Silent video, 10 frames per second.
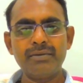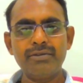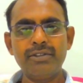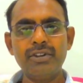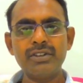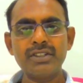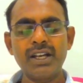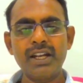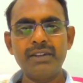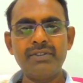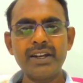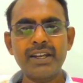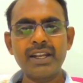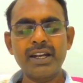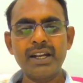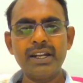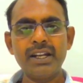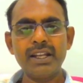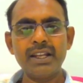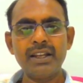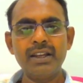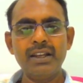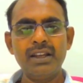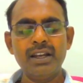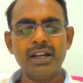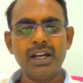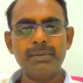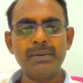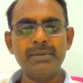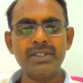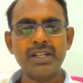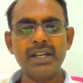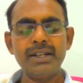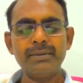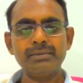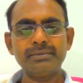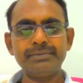force or deflecting current of the measurement